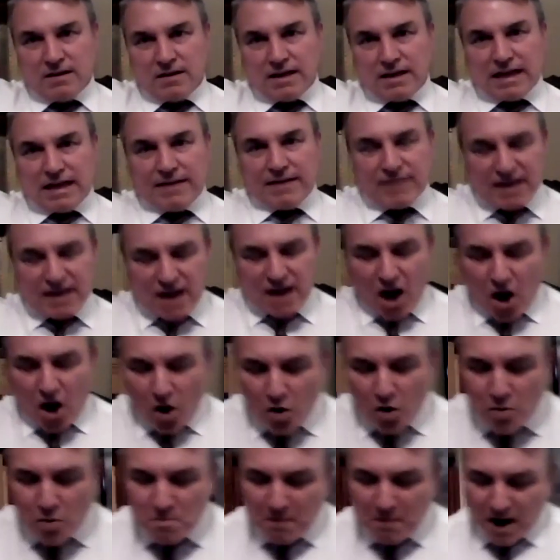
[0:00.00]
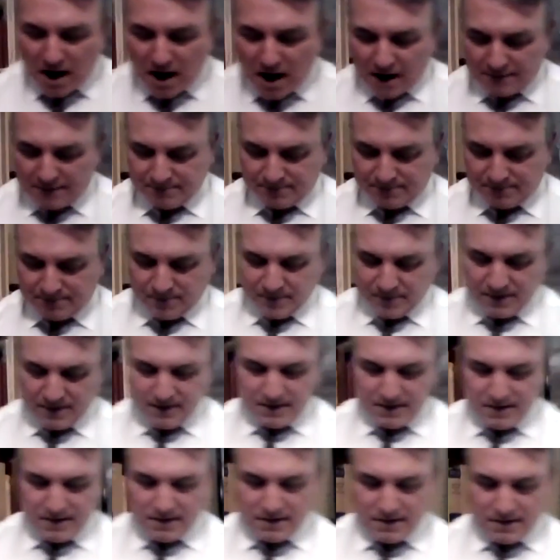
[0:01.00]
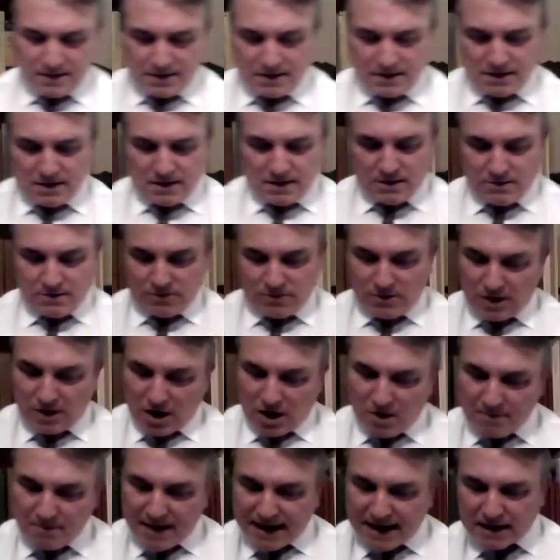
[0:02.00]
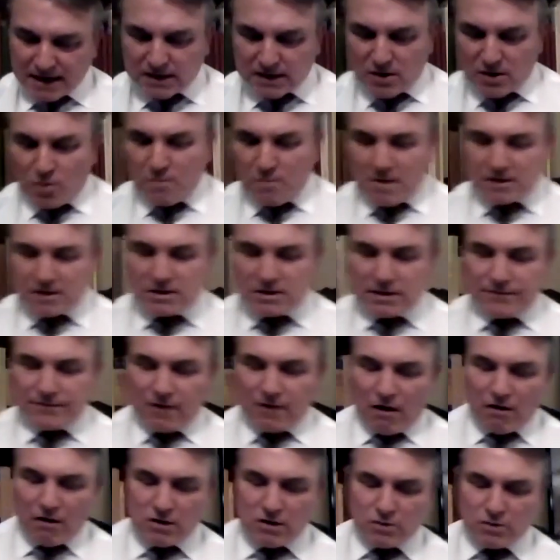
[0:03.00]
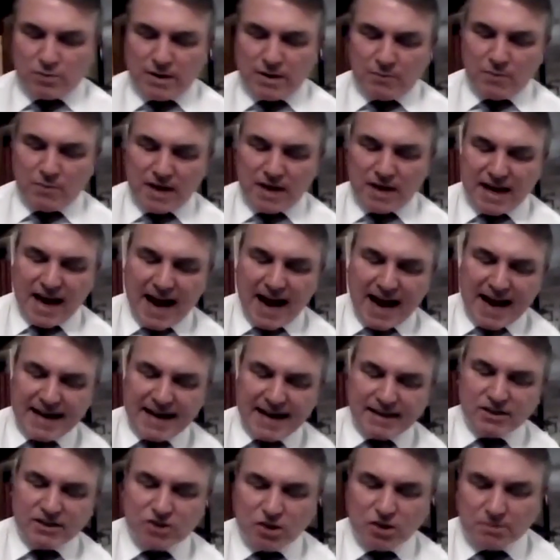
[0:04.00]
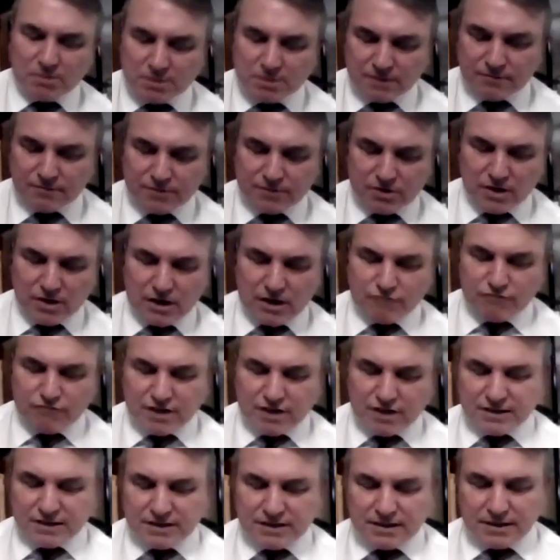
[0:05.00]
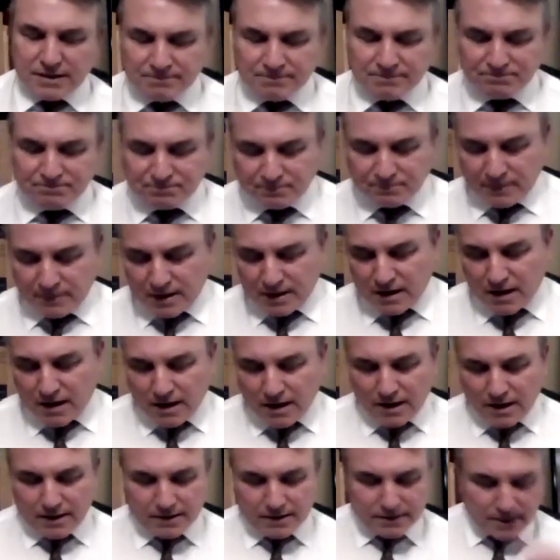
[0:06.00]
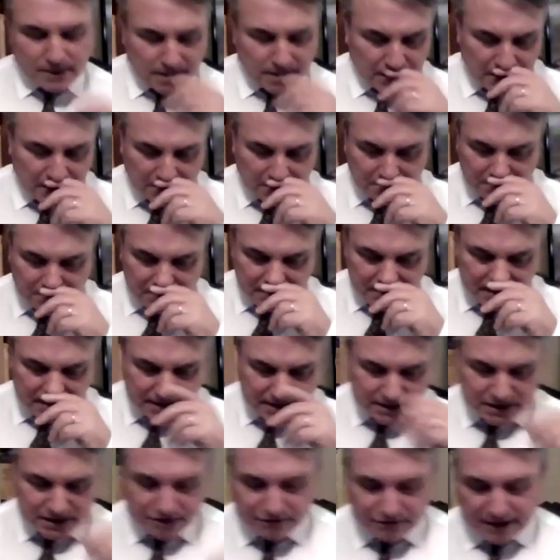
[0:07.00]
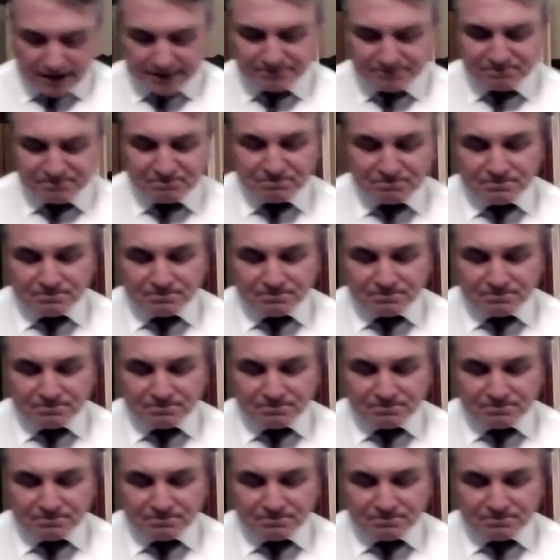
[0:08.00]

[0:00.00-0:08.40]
And even in Homer, and you're going back almost as far as we, we can in terms of certainly written uh, um, history,